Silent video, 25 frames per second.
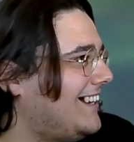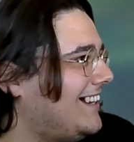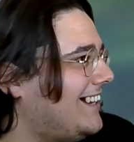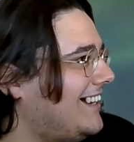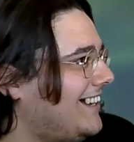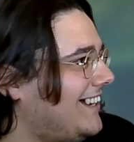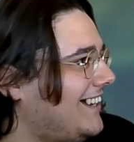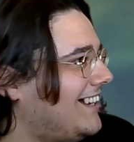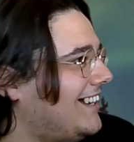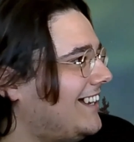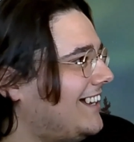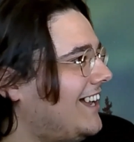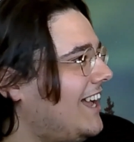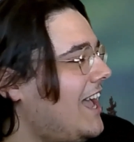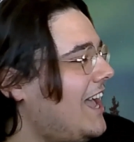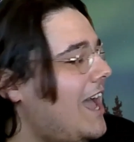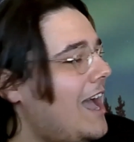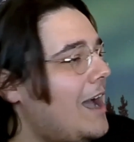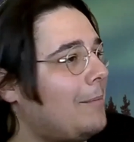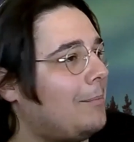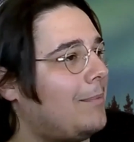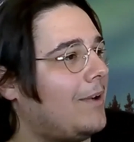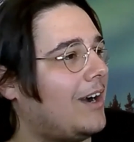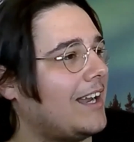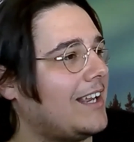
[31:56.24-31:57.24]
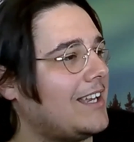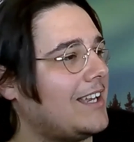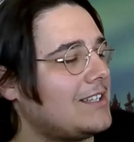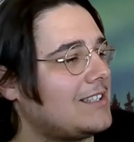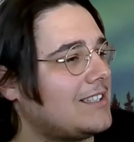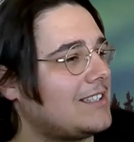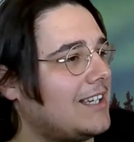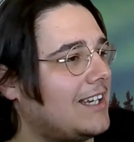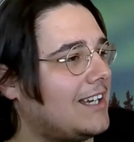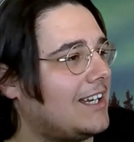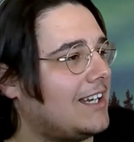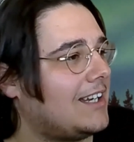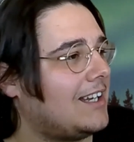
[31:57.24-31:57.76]
But I guess,
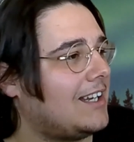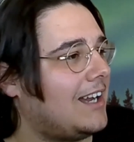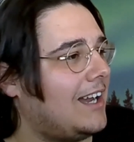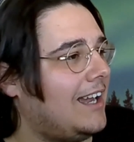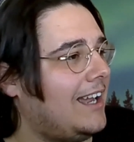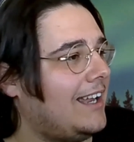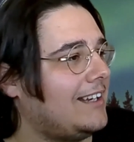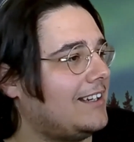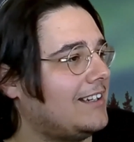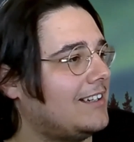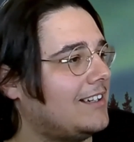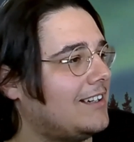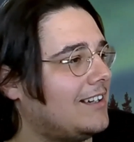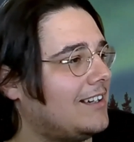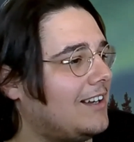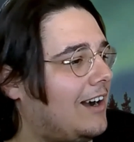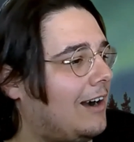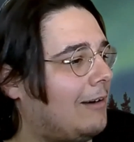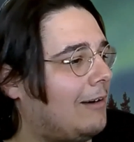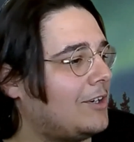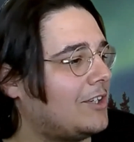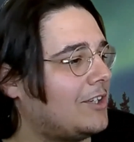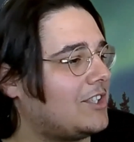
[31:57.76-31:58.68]
hey, I